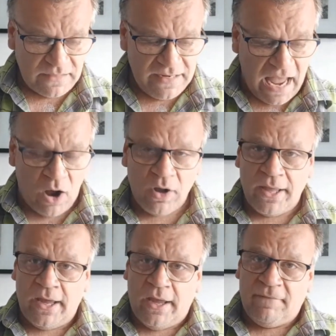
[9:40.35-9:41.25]
Now,
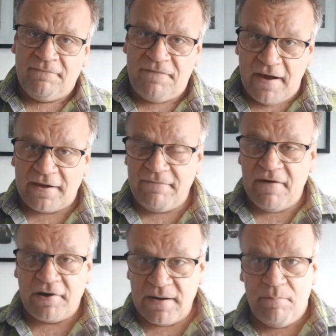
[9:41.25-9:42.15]
very,
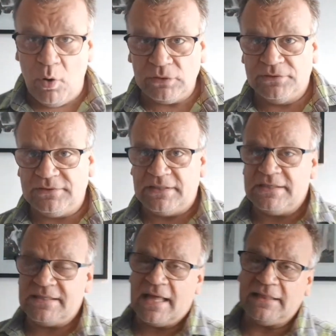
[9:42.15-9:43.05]
very important
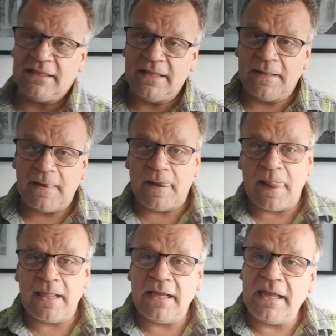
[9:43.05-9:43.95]
is that
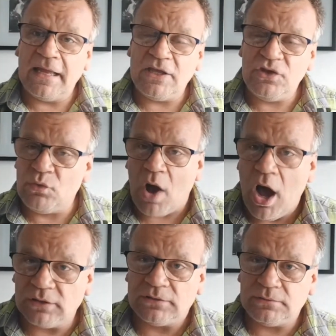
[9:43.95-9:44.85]
you
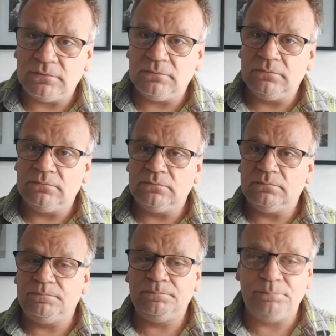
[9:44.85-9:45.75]
can't
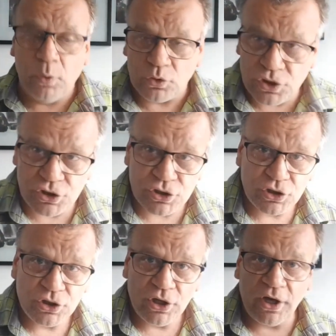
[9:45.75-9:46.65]
push
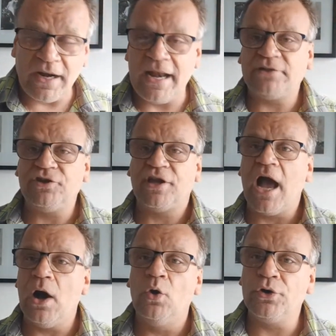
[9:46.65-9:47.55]
an electric
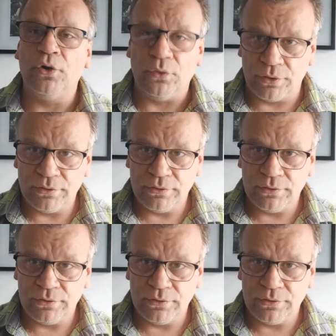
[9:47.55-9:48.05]
car on your own.